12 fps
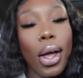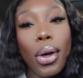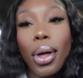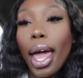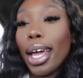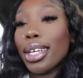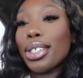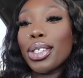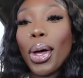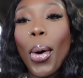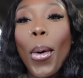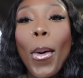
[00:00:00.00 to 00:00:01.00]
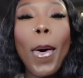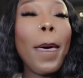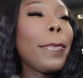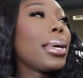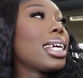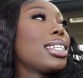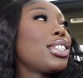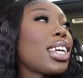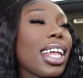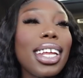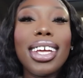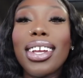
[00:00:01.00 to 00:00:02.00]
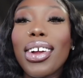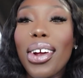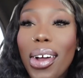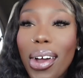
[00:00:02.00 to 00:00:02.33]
Okay, so me and Shannon are